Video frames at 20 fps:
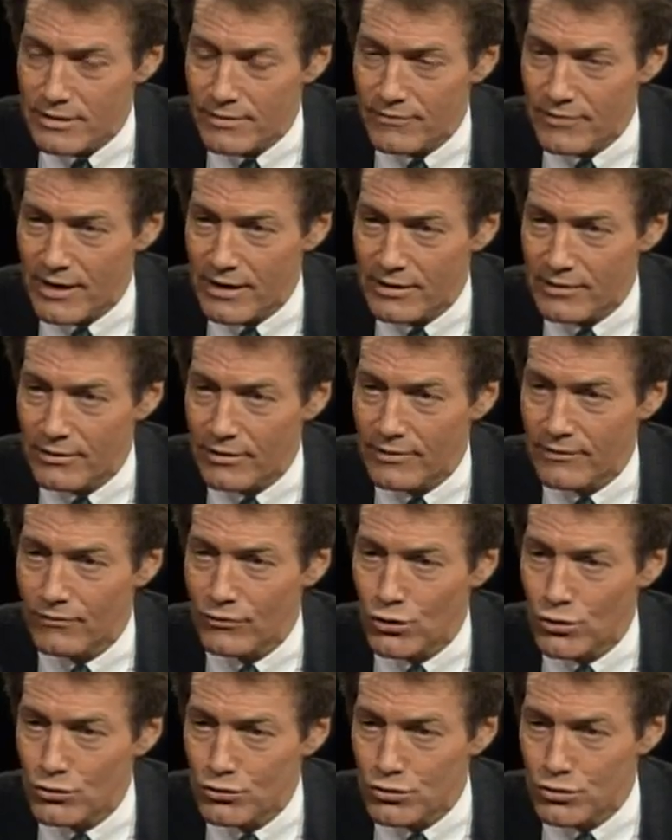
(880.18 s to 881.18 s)
of that? If
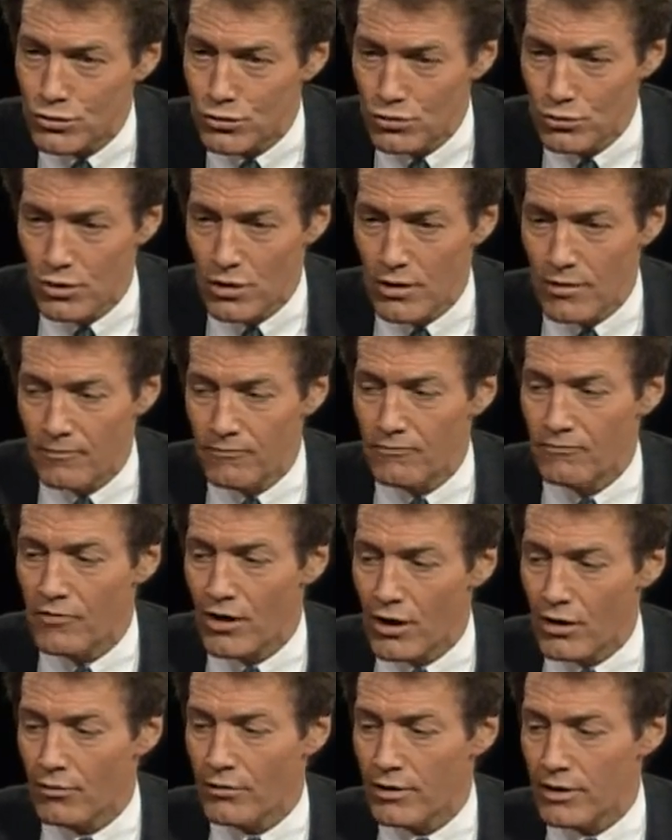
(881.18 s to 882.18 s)
you two
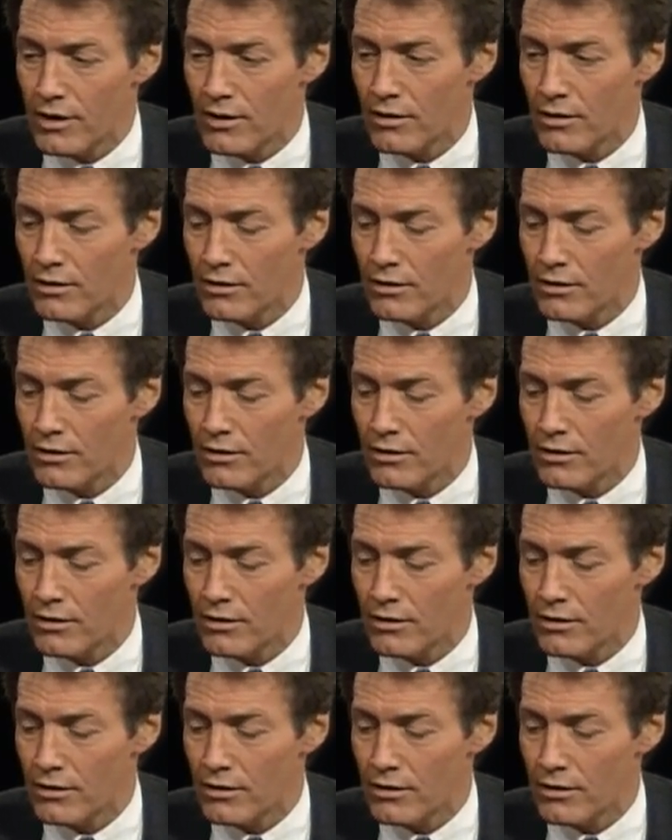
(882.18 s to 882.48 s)
very